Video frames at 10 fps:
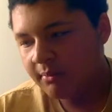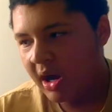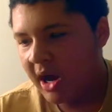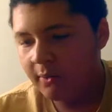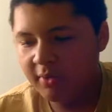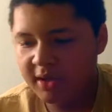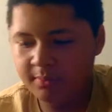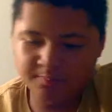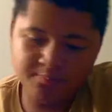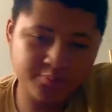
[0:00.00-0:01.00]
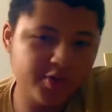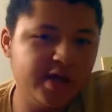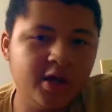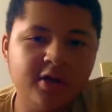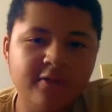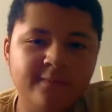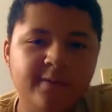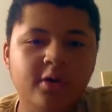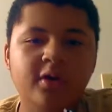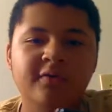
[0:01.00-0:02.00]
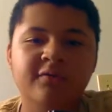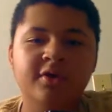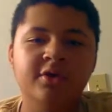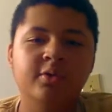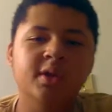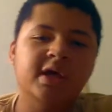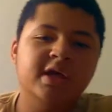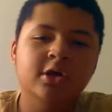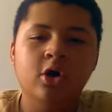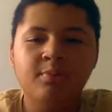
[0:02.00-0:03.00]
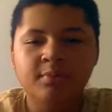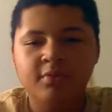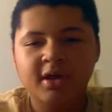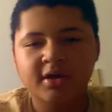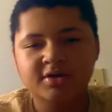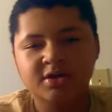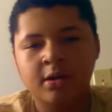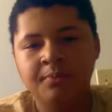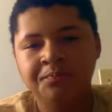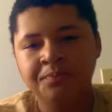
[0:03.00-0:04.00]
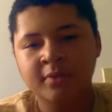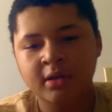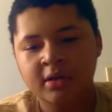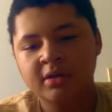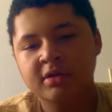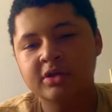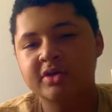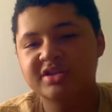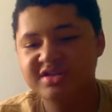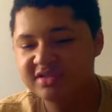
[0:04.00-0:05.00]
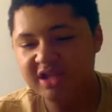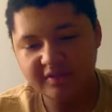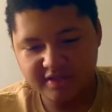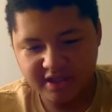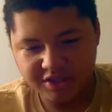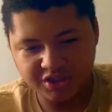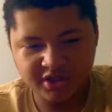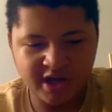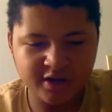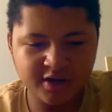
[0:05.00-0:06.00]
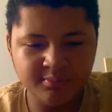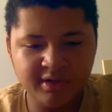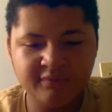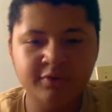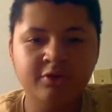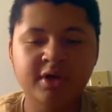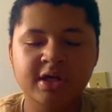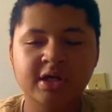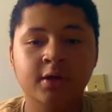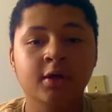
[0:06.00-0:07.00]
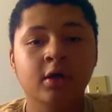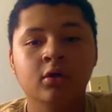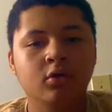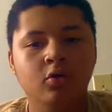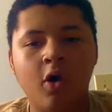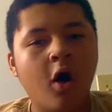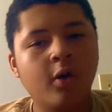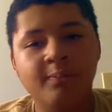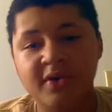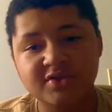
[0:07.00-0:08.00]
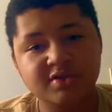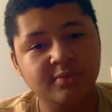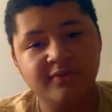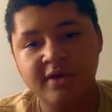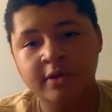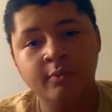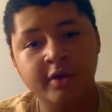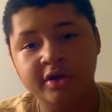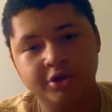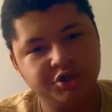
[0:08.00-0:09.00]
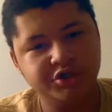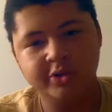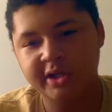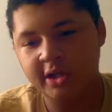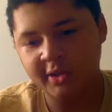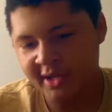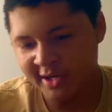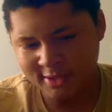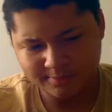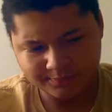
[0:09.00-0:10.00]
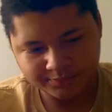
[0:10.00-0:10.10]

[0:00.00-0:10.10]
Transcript: I wouldn't bring it on the field if you're doing like an open play or something. You can just leave this at your area, but if you're doing like a long Milsim event where you're shooting a lot,